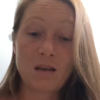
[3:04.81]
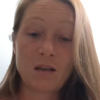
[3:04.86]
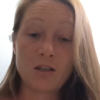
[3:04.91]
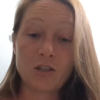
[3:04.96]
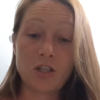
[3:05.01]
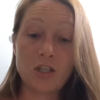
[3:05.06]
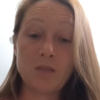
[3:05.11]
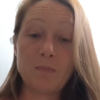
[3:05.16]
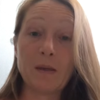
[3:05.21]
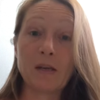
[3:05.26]

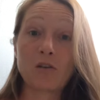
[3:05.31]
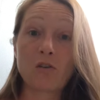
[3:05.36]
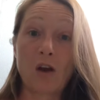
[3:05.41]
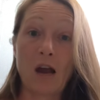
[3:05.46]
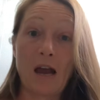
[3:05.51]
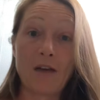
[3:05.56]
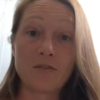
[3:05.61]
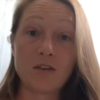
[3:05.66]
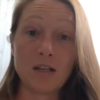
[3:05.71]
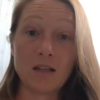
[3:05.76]
And she's been
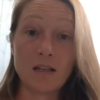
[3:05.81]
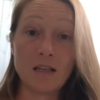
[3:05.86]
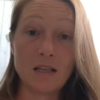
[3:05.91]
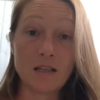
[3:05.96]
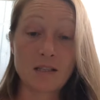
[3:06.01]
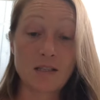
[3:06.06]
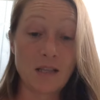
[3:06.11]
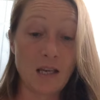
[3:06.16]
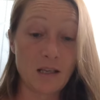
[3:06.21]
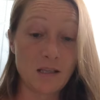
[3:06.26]
crafting the
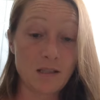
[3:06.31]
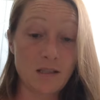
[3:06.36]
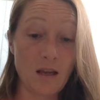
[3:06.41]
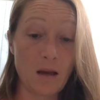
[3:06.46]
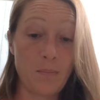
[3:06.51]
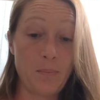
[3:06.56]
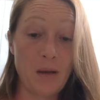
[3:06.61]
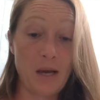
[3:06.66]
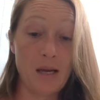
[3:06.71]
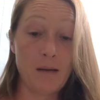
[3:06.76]
Assess
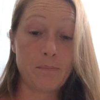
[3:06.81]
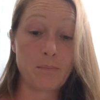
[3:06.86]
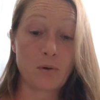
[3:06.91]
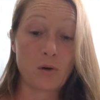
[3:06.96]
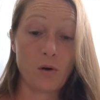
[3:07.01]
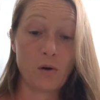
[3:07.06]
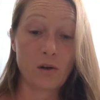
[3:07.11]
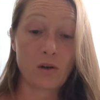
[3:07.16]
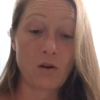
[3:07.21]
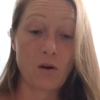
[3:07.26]
a Pet
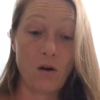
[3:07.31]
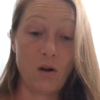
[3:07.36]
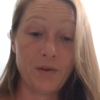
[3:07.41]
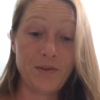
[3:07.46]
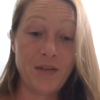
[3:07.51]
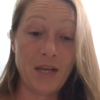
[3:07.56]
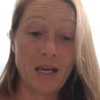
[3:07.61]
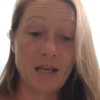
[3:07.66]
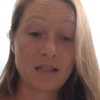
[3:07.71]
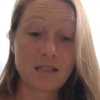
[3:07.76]
protocol
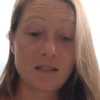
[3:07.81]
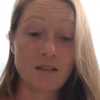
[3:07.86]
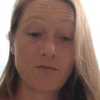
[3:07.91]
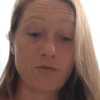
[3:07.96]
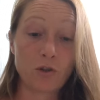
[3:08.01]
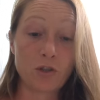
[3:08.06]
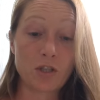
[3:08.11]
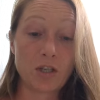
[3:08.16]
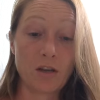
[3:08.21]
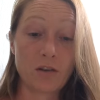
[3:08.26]
test
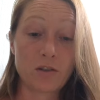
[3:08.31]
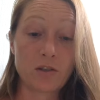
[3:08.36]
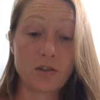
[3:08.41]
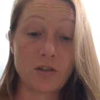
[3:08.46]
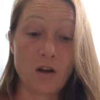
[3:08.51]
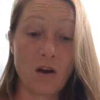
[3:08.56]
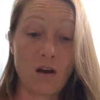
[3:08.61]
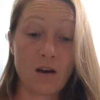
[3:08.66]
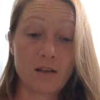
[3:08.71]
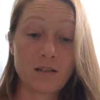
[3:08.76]
for shelter
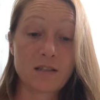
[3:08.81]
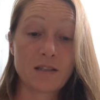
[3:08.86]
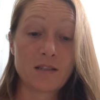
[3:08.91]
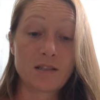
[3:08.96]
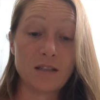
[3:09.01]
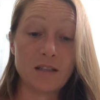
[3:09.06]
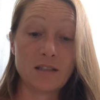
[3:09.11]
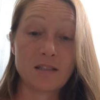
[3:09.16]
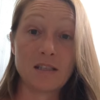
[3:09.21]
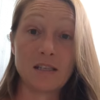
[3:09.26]
dogs
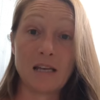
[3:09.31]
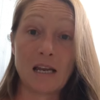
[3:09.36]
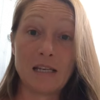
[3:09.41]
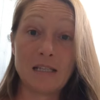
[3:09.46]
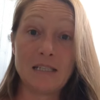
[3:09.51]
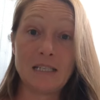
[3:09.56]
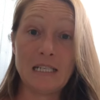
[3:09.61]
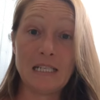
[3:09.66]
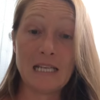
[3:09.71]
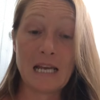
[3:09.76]
since the
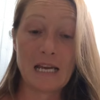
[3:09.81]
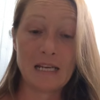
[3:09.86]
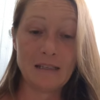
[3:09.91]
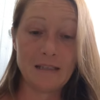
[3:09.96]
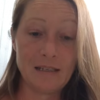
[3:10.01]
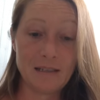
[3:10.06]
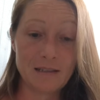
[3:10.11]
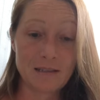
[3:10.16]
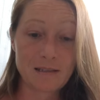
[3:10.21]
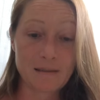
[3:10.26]

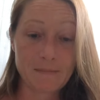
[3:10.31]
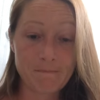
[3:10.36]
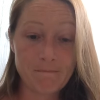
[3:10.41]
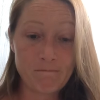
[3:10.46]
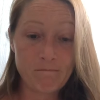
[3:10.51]
1990s.